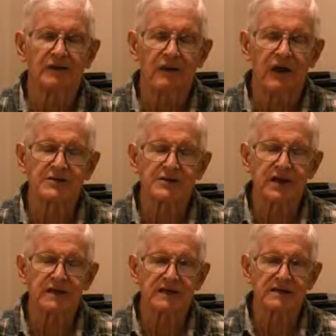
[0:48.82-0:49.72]
Why
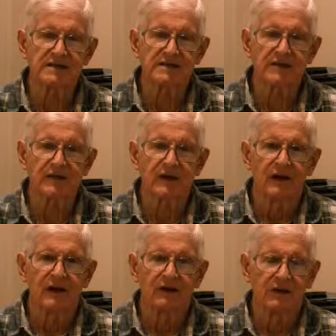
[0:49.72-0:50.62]
Chinese?
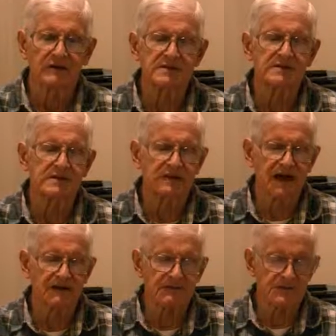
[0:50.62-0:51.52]
Well, this is
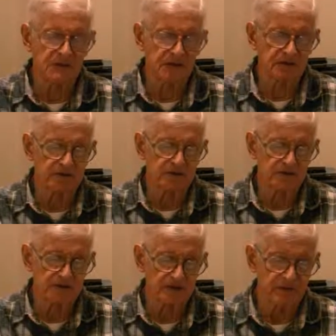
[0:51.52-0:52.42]
kind of a
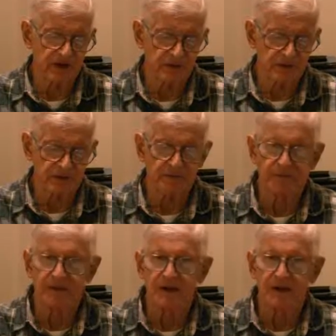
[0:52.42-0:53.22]
speculation on my part,